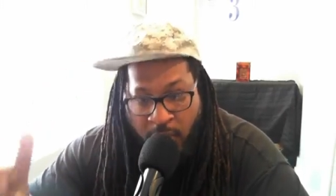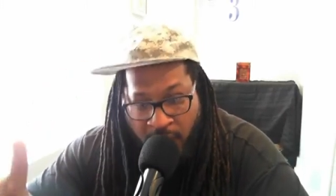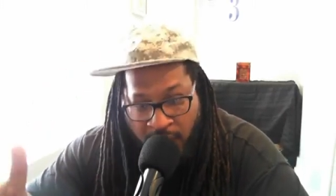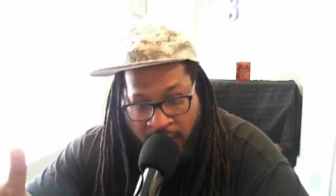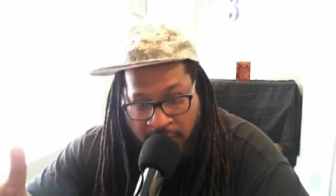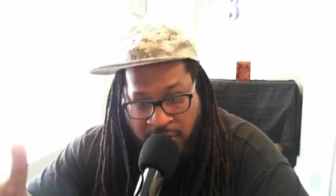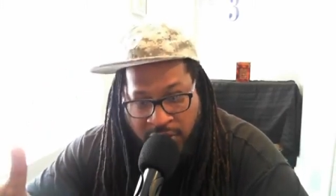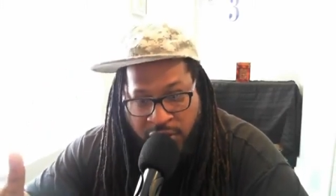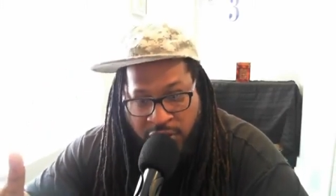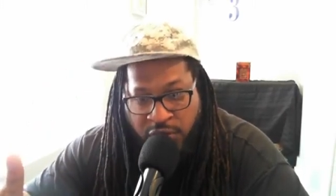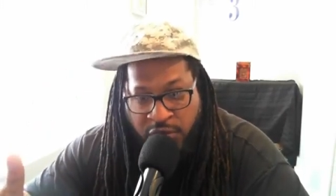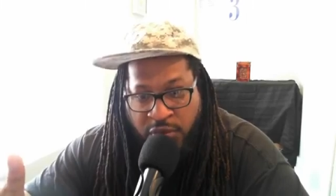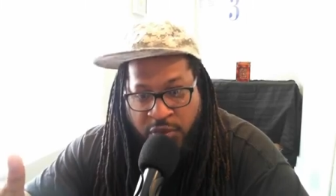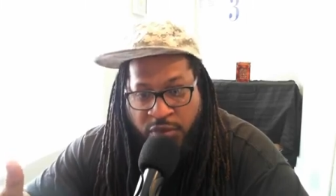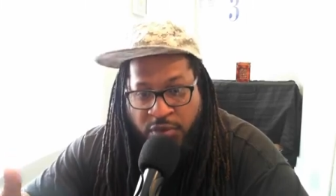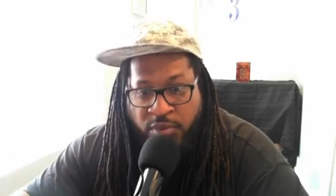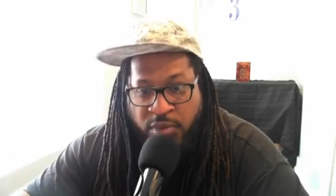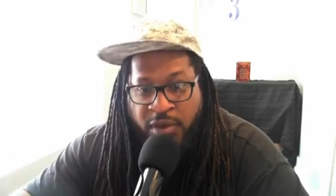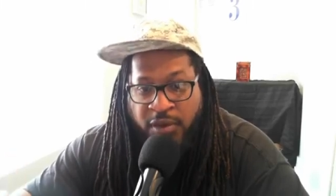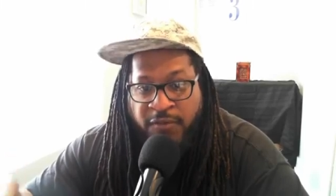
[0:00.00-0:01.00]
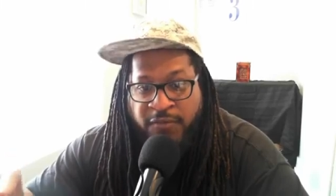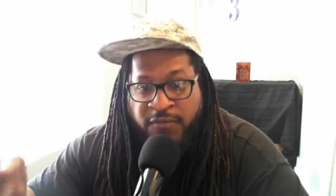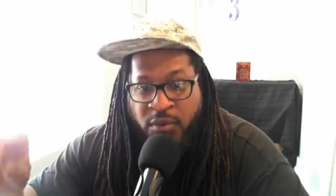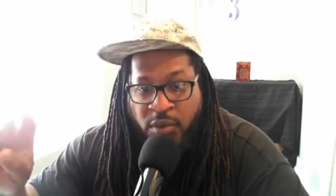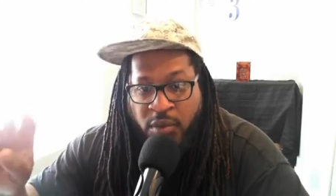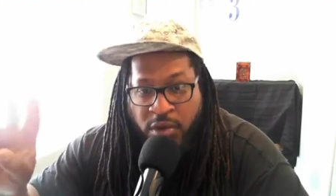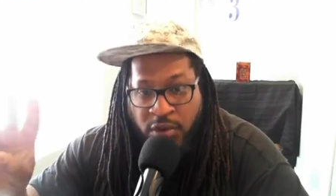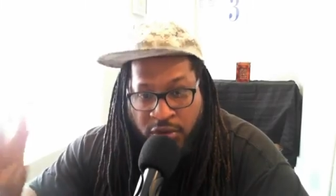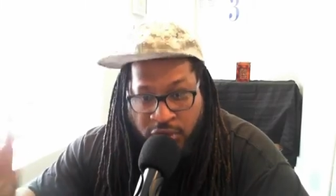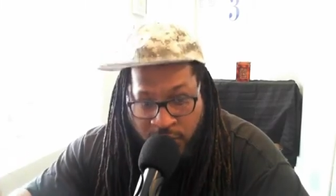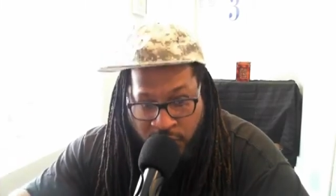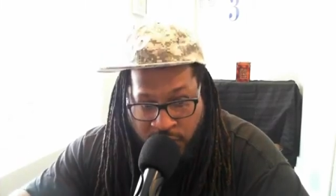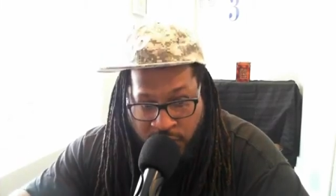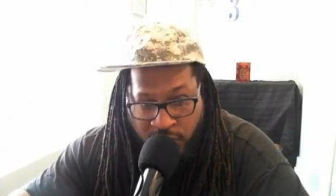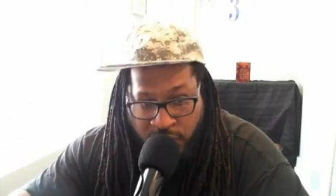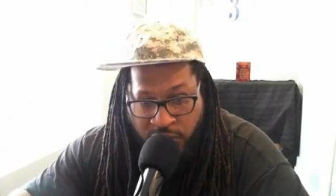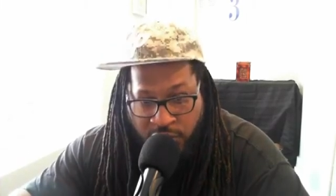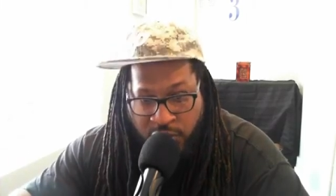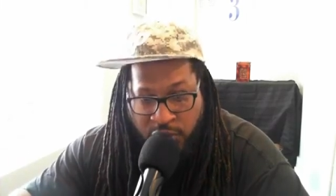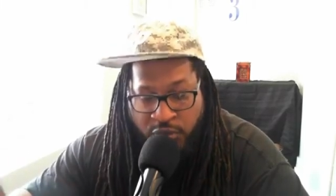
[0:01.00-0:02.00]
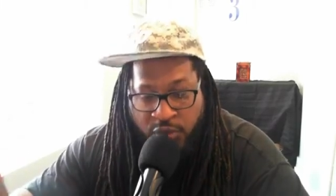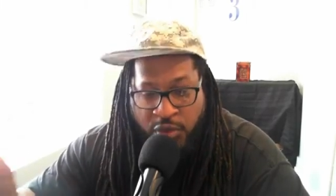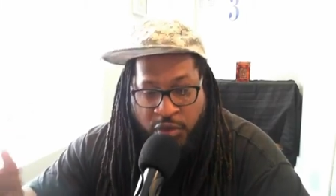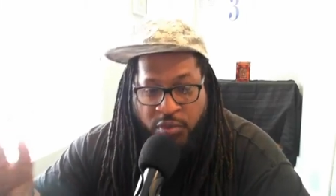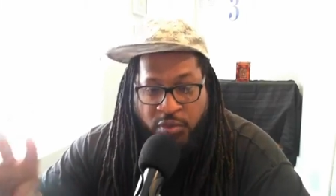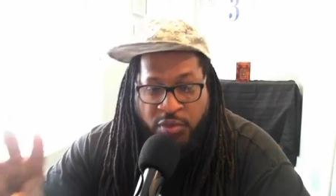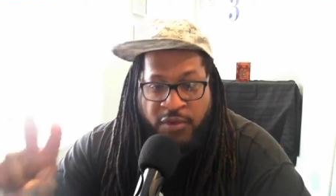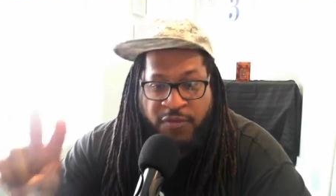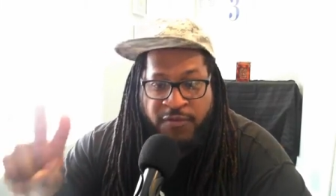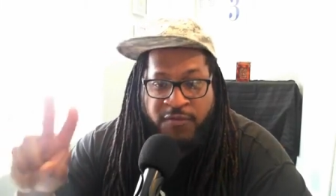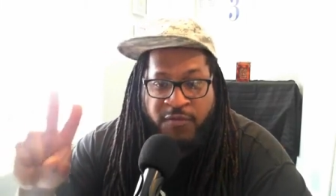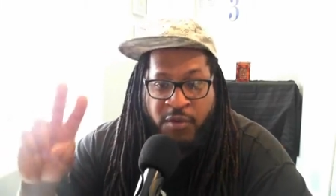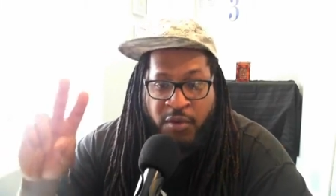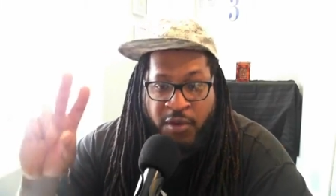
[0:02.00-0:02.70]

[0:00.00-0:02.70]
1, 2, 3, 4, 2, 2, 3,